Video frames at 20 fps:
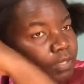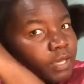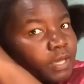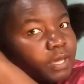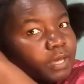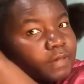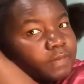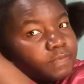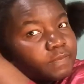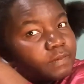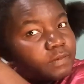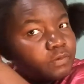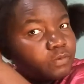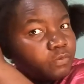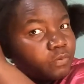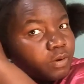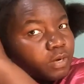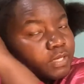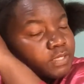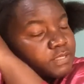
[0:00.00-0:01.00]
I think,
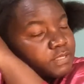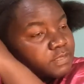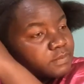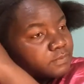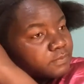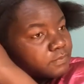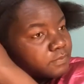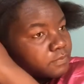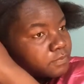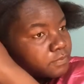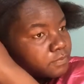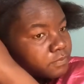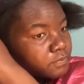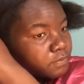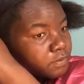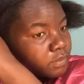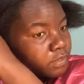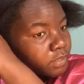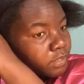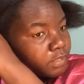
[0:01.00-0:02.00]
once.
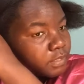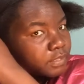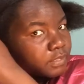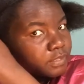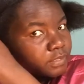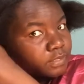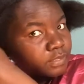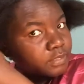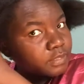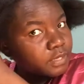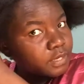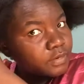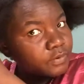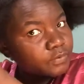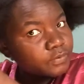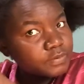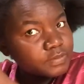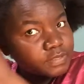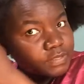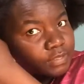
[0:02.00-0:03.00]
And I
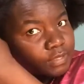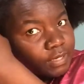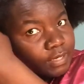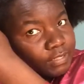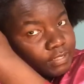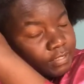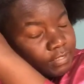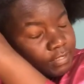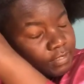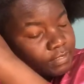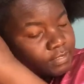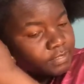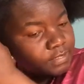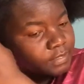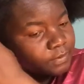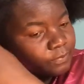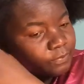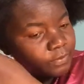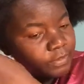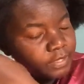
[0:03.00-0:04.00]
was rushing
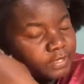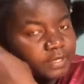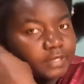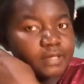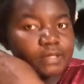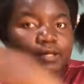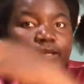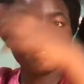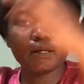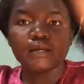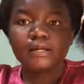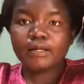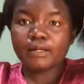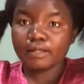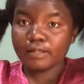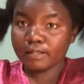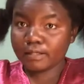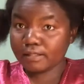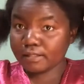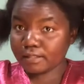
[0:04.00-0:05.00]
somewhere,
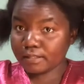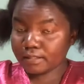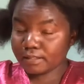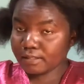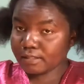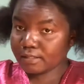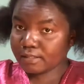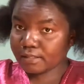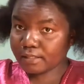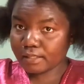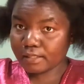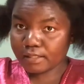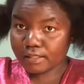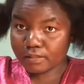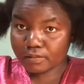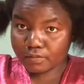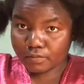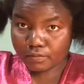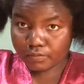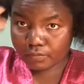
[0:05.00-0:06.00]
and I just
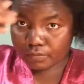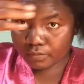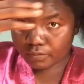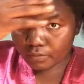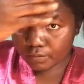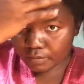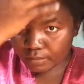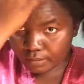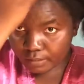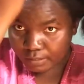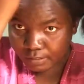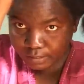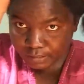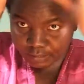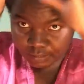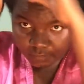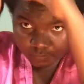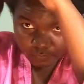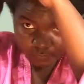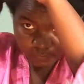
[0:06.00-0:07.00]
decided to go take
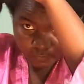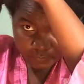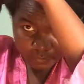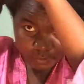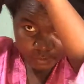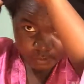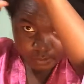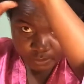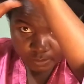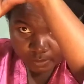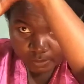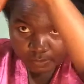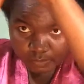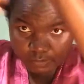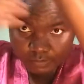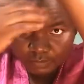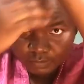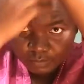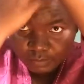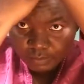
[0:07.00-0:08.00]
care of my hair in
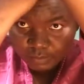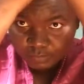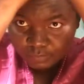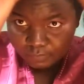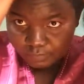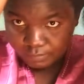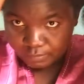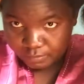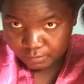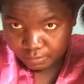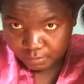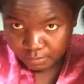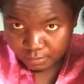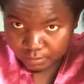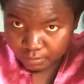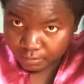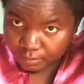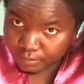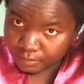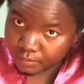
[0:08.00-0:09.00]
the salon.
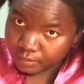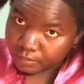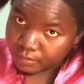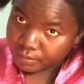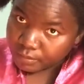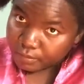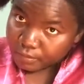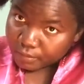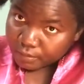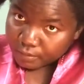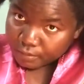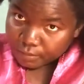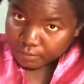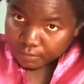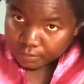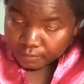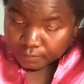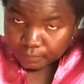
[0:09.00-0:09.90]
Yeah.